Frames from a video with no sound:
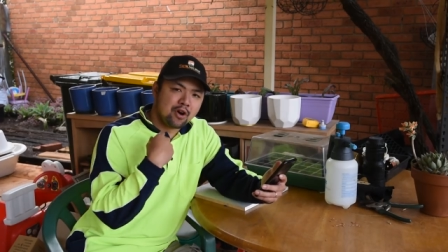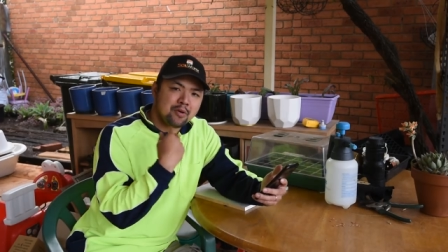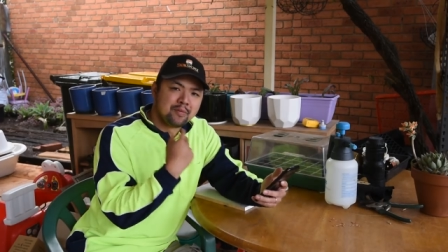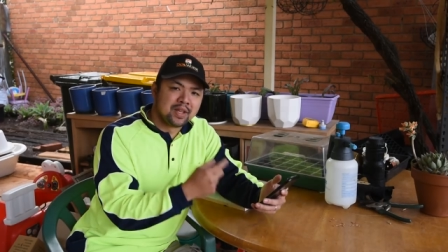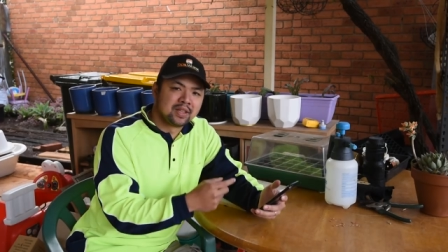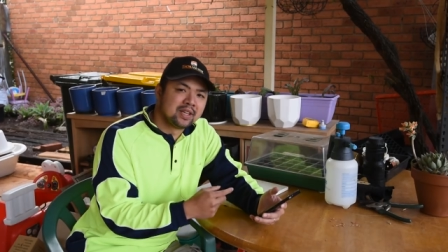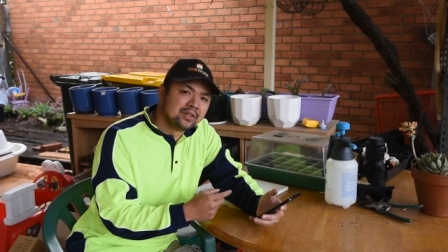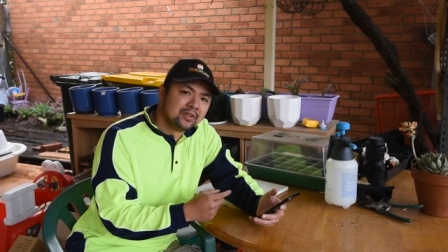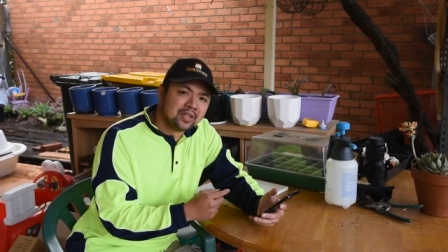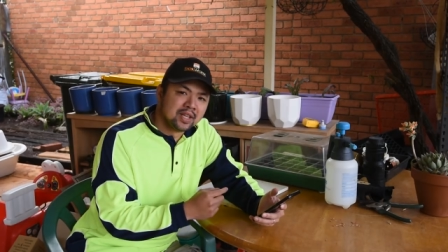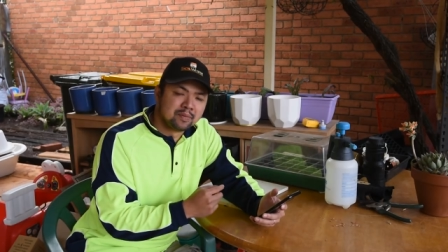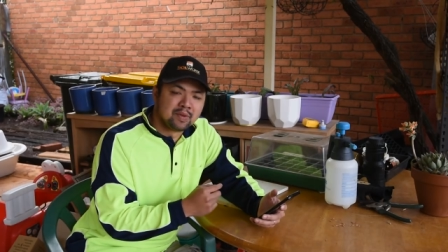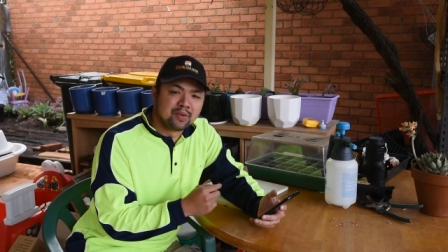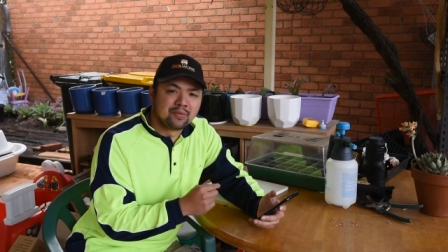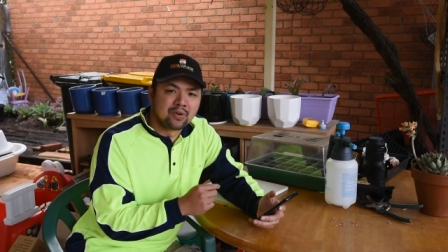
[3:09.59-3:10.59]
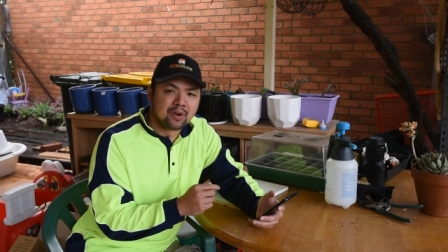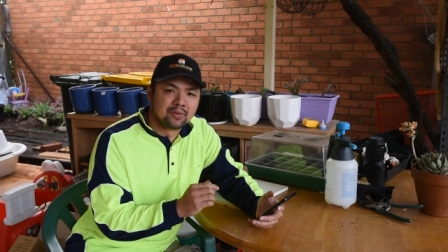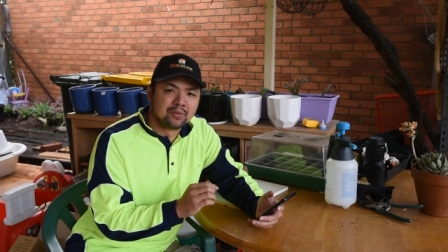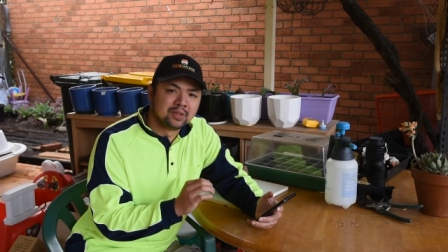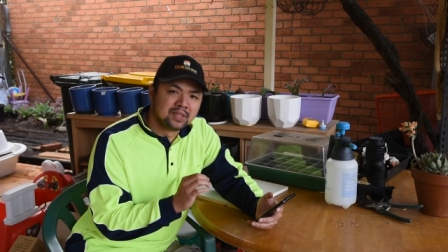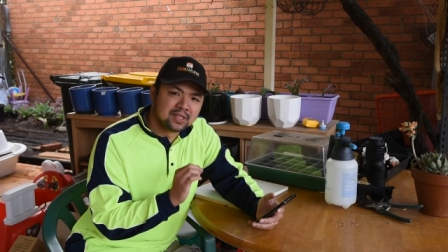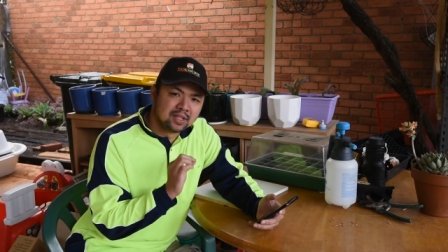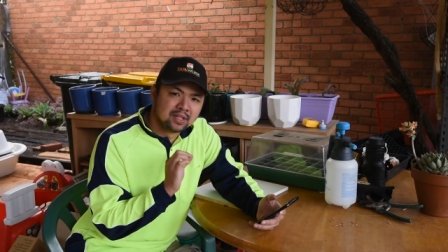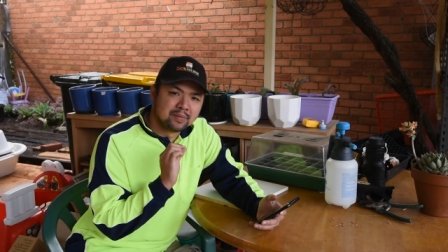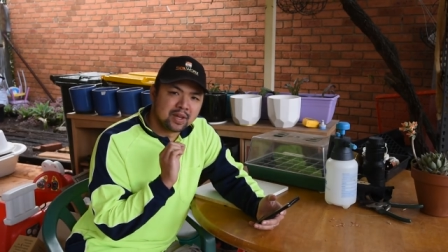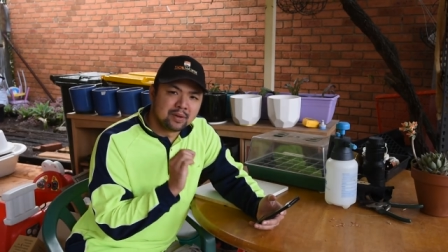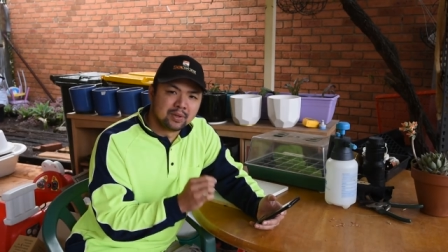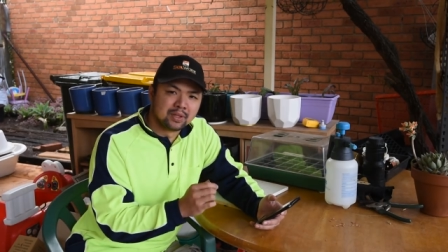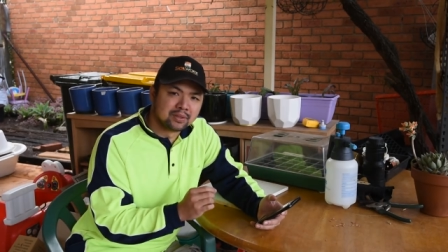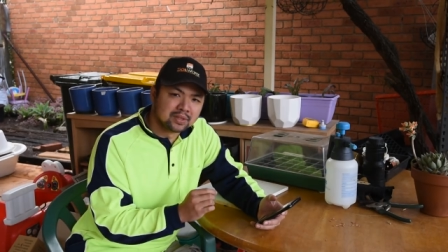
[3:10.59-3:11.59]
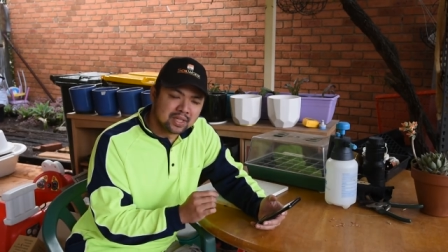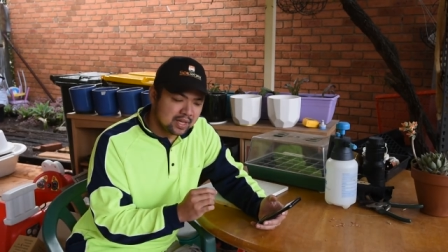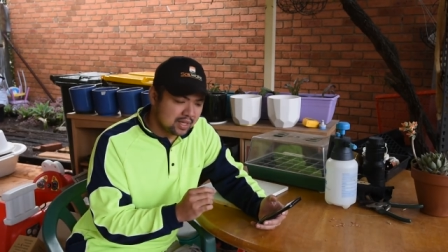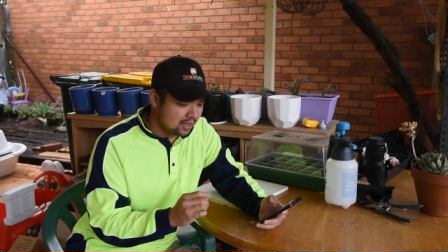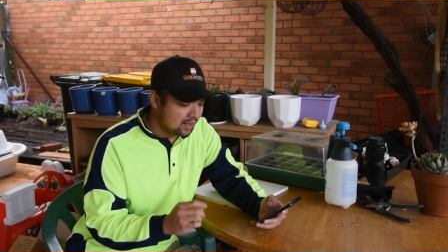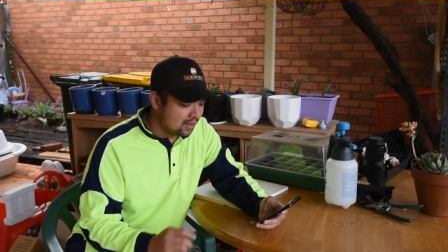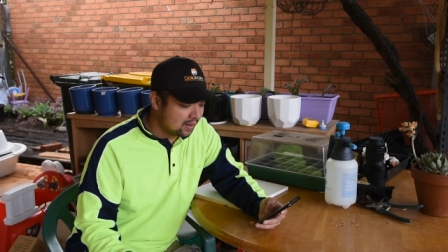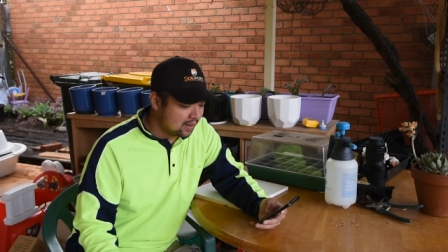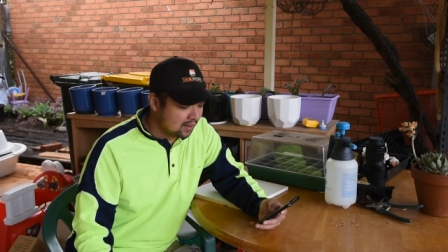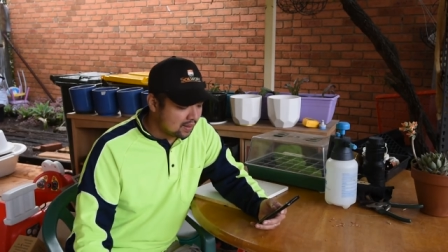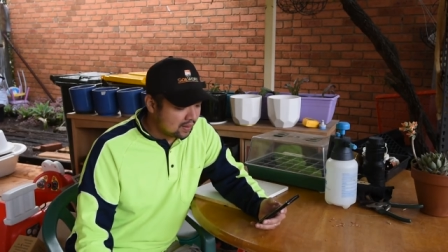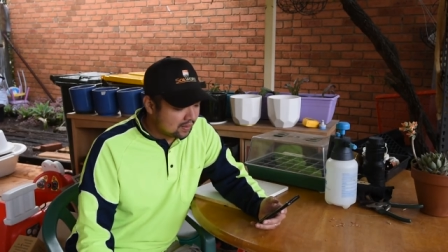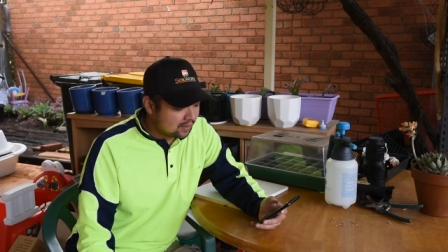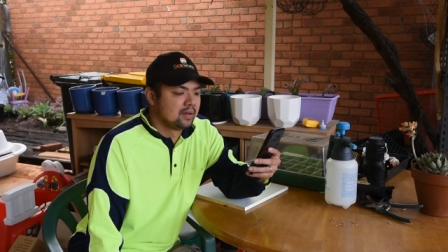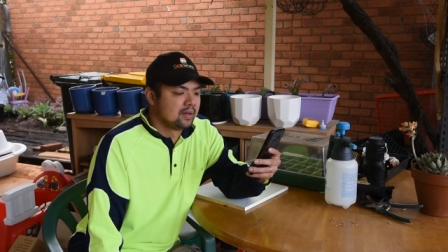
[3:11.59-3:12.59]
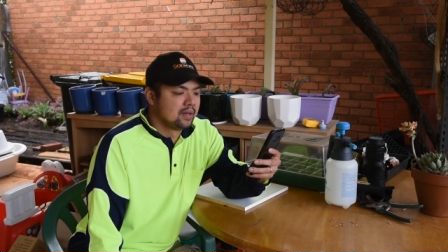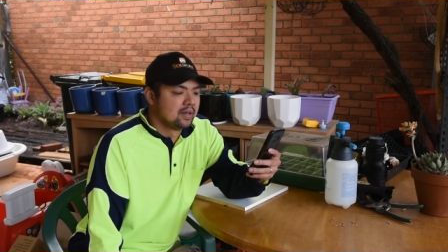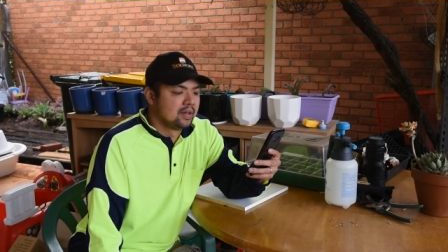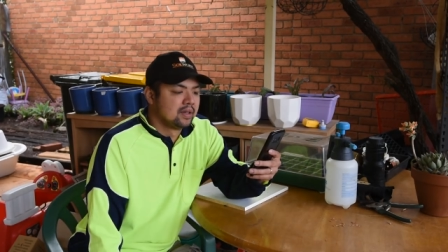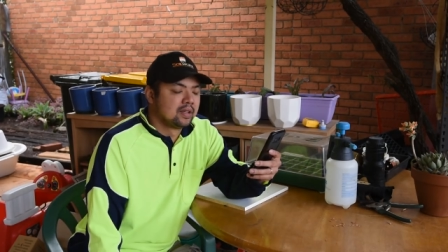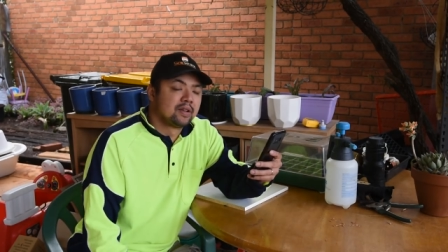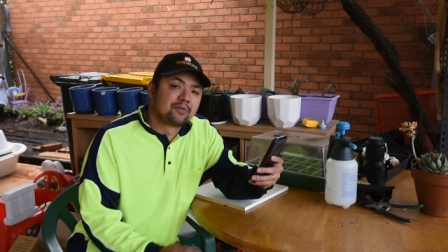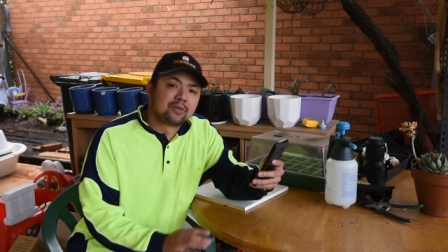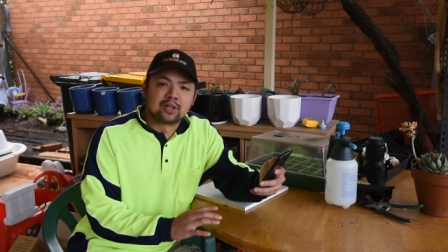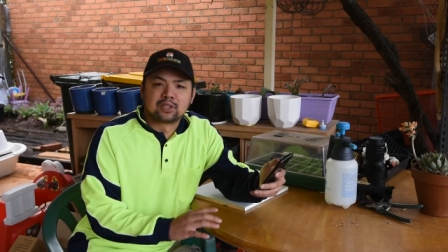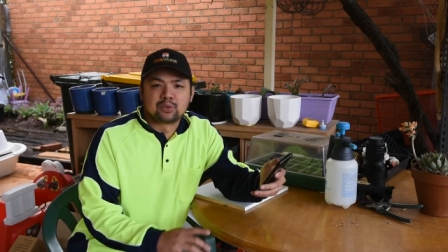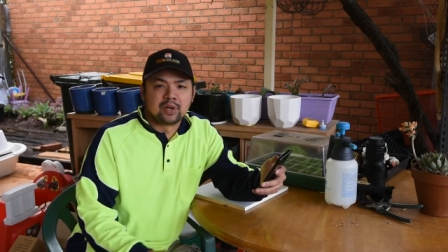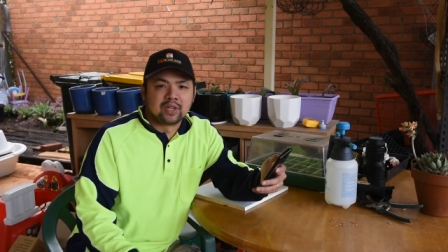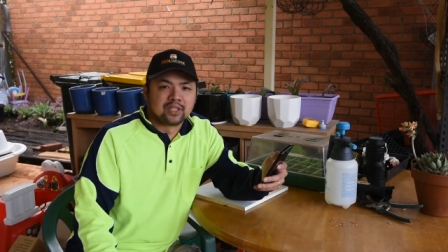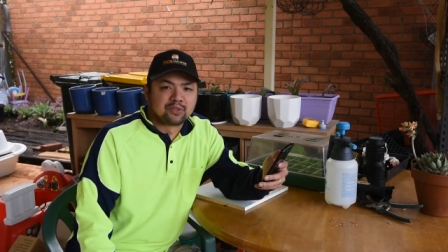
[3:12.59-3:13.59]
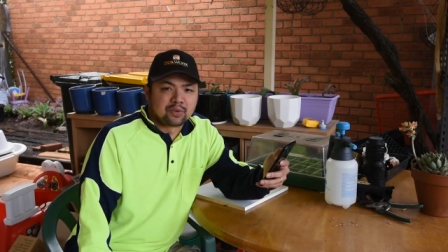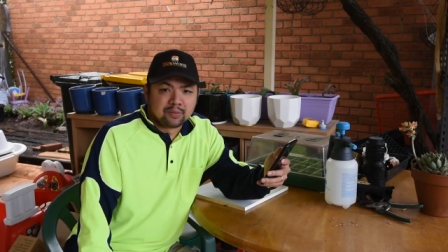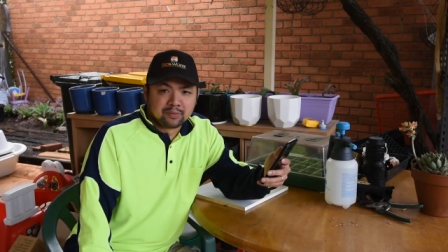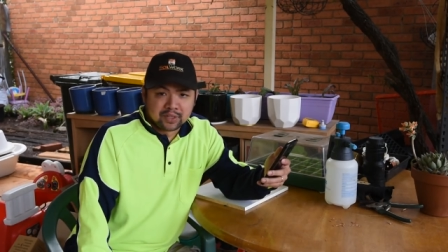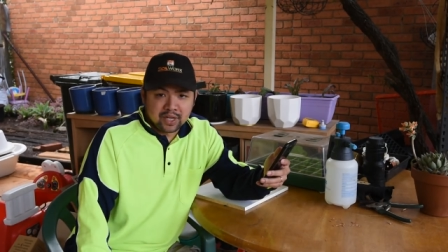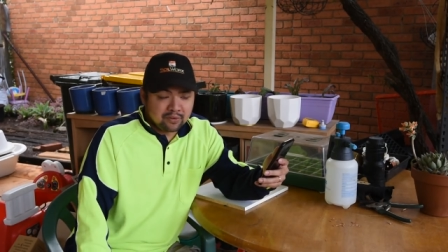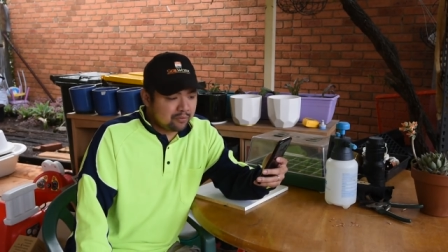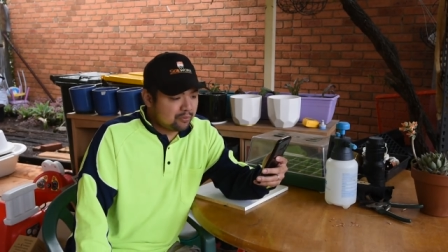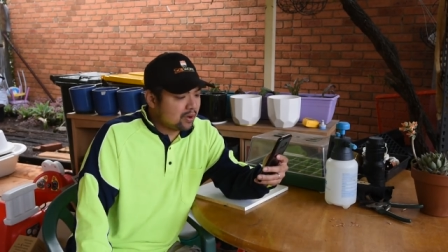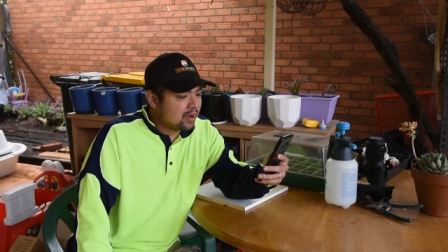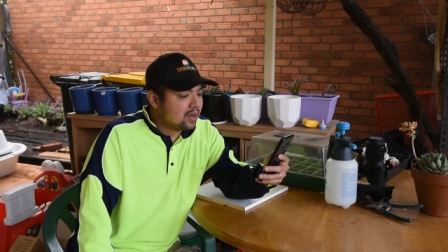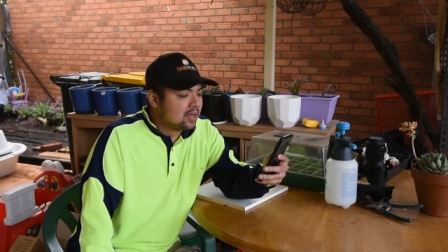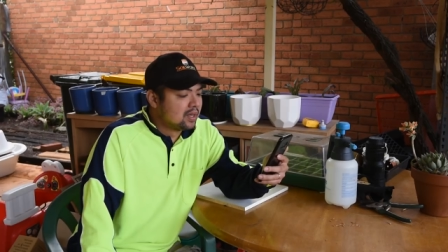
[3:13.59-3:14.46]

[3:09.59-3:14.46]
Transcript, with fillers: commented on it before would still be able to see it. The first one is from Jeff.